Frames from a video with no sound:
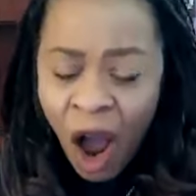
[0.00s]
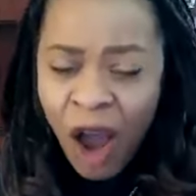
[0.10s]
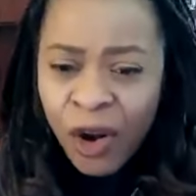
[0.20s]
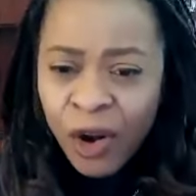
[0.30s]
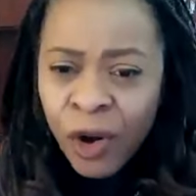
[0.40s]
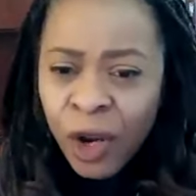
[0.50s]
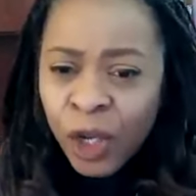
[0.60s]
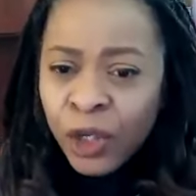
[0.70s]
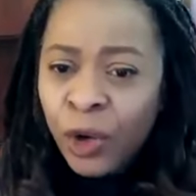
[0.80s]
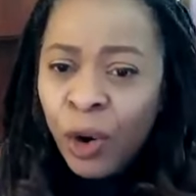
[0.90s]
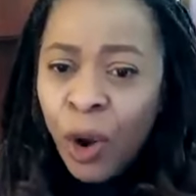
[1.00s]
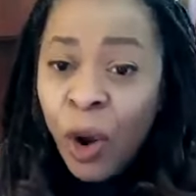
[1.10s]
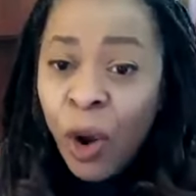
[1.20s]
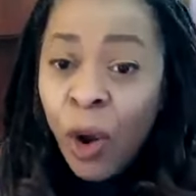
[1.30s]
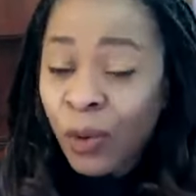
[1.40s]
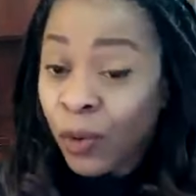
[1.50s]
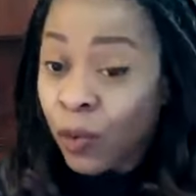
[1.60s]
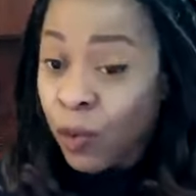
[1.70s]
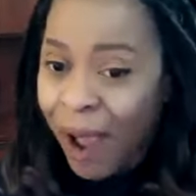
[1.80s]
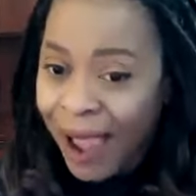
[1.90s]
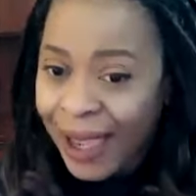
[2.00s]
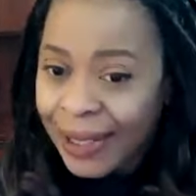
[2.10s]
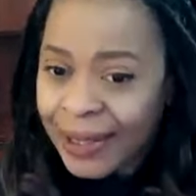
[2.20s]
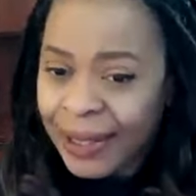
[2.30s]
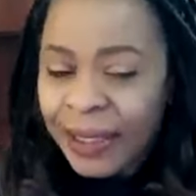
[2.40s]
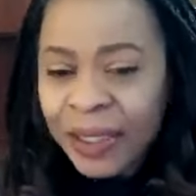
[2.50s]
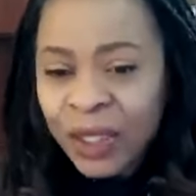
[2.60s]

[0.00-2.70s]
honor your own right